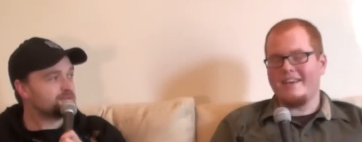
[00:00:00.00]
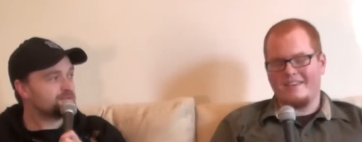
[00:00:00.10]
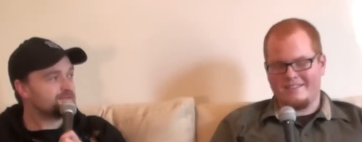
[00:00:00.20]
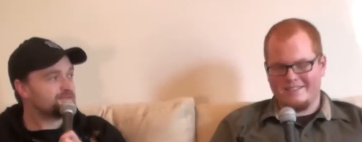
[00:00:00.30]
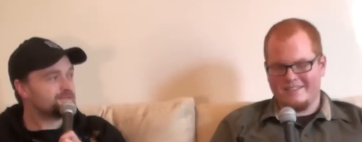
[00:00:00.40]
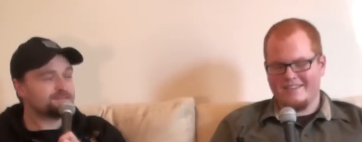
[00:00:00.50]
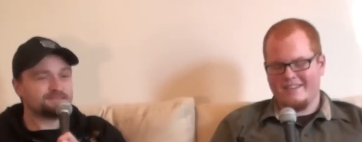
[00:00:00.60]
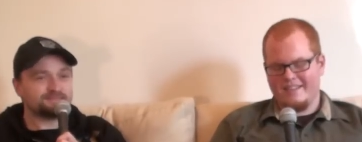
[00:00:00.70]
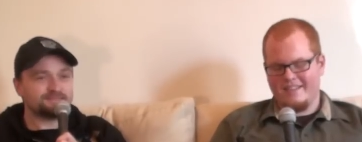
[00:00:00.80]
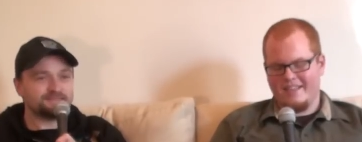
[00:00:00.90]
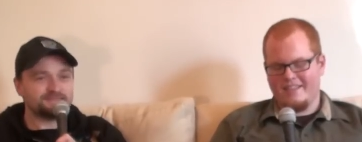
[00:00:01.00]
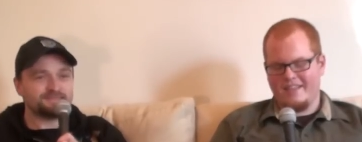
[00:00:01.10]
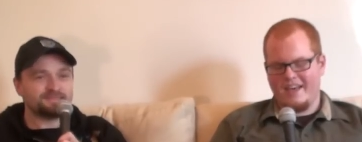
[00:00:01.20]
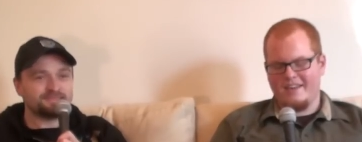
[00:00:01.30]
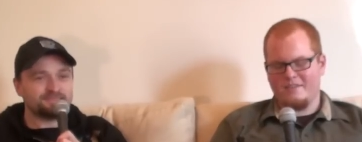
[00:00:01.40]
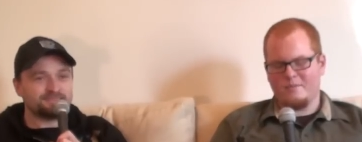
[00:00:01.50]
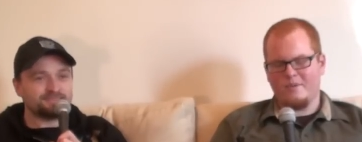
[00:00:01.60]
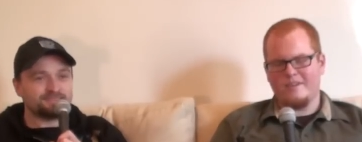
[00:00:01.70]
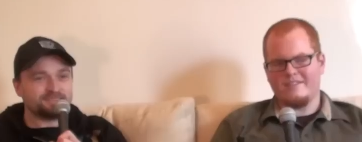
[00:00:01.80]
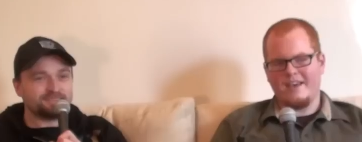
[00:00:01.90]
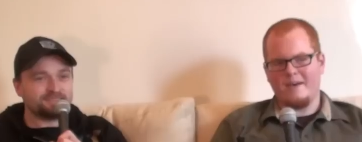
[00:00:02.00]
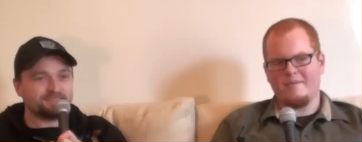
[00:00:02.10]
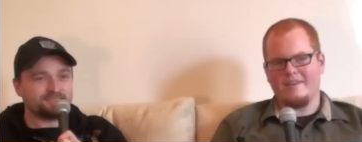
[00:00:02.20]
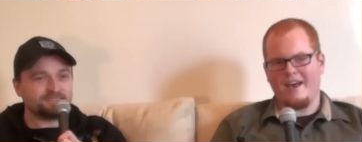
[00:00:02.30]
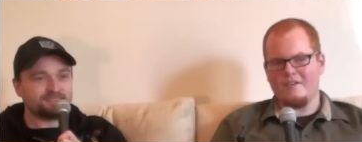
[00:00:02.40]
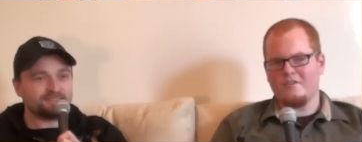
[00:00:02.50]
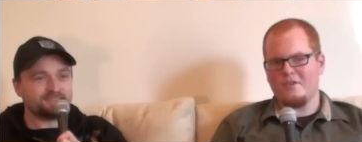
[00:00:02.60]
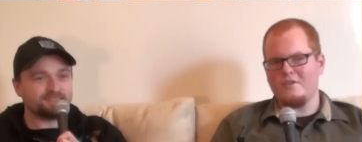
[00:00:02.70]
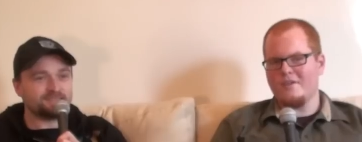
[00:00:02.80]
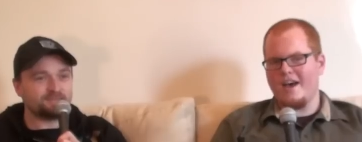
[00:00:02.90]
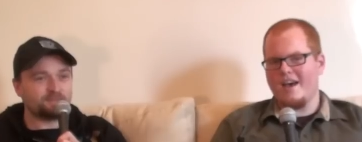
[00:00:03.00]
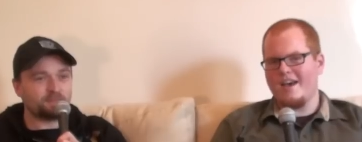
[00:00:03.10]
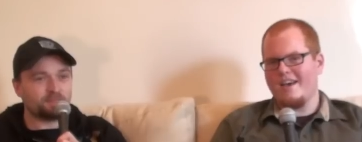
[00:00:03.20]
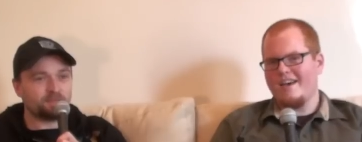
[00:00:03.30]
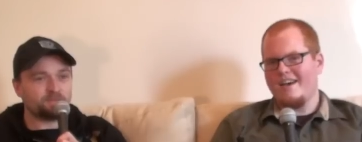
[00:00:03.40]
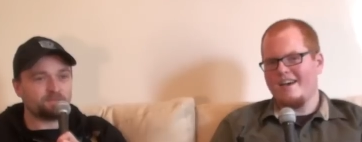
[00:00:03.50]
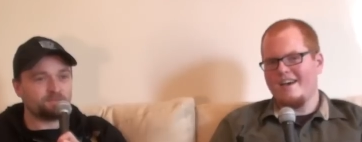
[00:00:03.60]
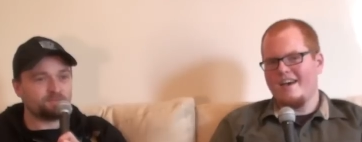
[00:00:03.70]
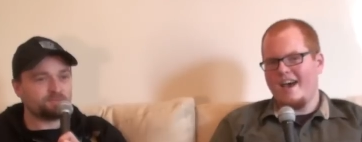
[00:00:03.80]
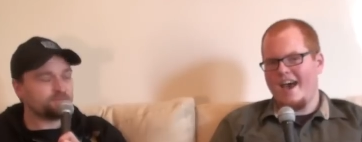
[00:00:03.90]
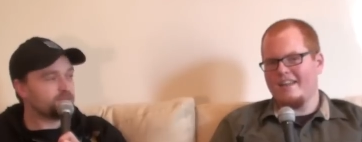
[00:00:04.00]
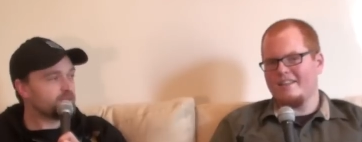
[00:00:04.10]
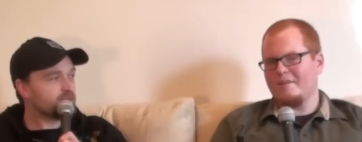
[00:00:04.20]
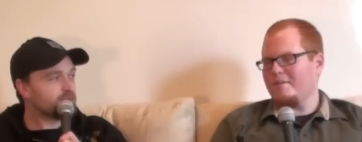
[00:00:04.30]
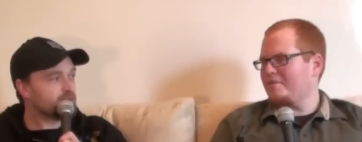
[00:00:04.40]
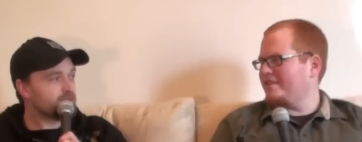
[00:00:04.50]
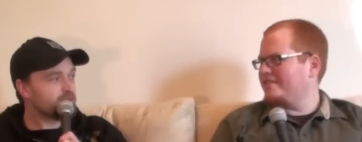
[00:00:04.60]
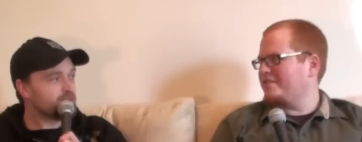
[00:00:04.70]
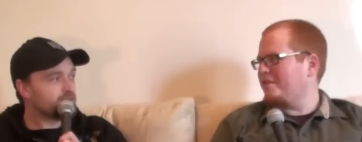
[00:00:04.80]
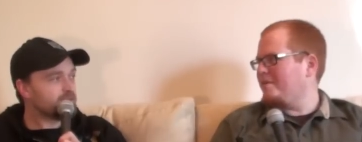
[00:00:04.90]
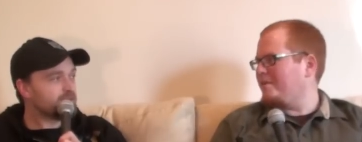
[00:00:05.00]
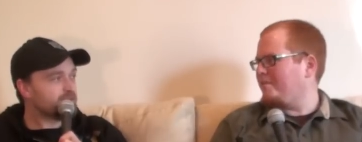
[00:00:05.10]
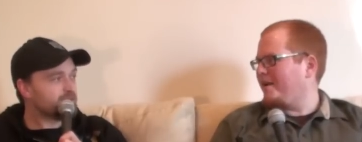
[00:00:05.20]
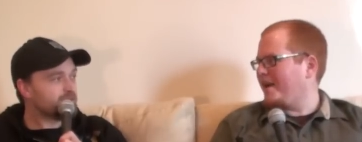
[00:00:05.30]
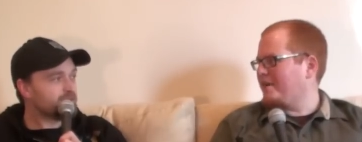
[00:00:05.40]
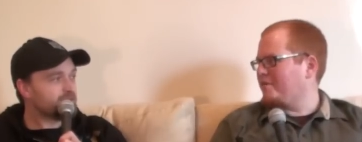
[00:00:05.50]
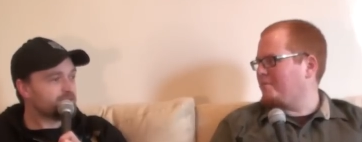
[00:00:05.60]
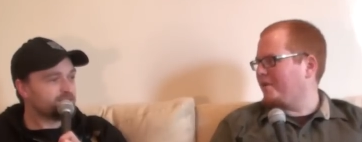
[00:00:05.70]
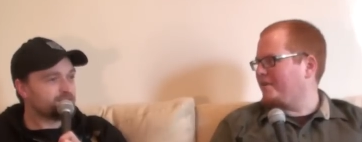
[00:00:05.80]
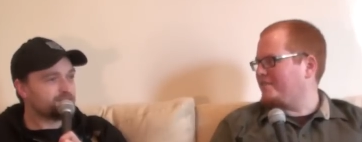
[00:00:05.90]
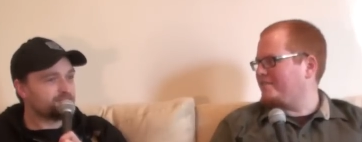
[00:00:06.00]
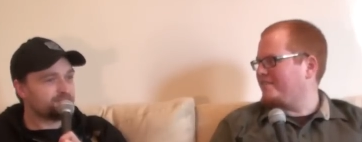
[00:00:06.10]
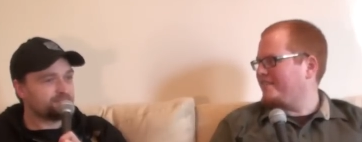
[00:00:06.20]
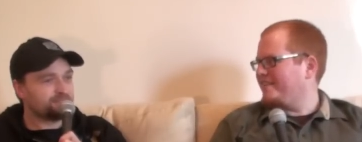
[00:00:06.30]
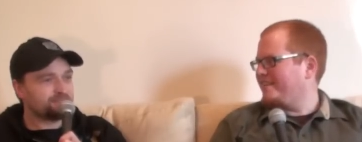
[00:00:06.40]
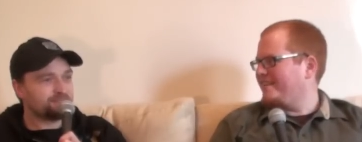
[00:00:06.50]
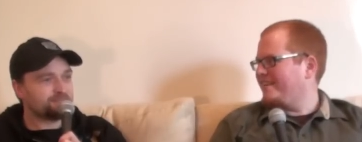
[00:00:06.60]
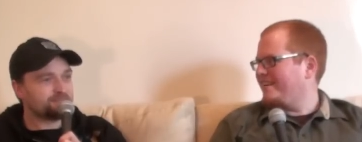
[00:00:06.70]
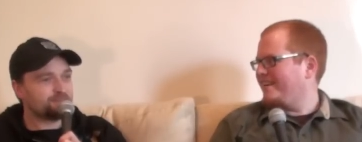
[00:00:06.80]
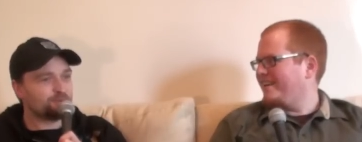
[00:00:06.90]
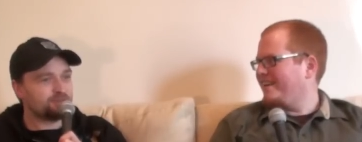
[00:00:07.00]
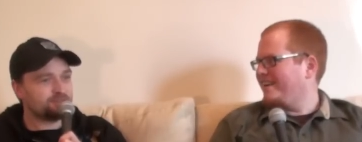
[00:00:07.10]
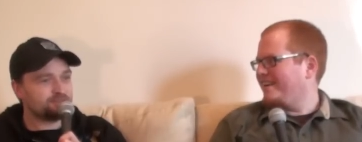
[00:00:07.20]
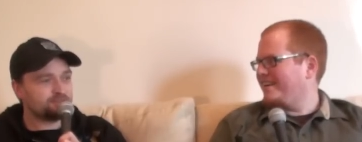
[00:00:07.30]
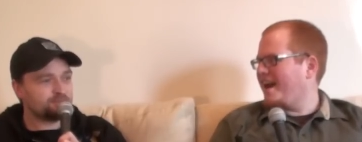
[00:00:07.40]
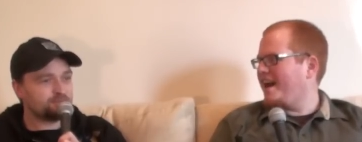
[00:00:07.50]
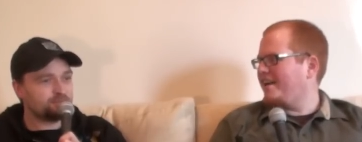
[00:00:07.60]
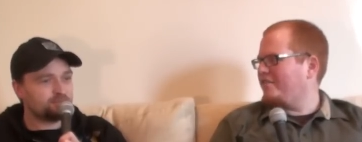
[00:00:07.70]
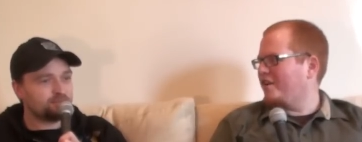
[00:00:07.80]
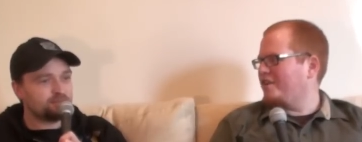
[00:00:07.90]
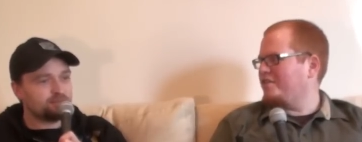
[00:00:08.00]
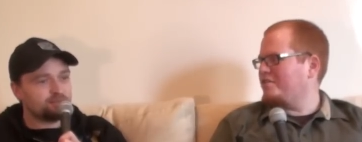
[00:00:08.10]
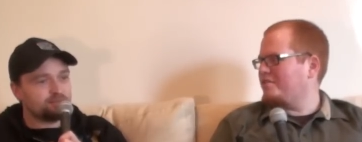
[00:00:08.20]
Speaker 1: Yes, that is what's happening. Uh, so you and I had a little bit of a disagreement about Angry Birds. Did we? Yeah. Well, you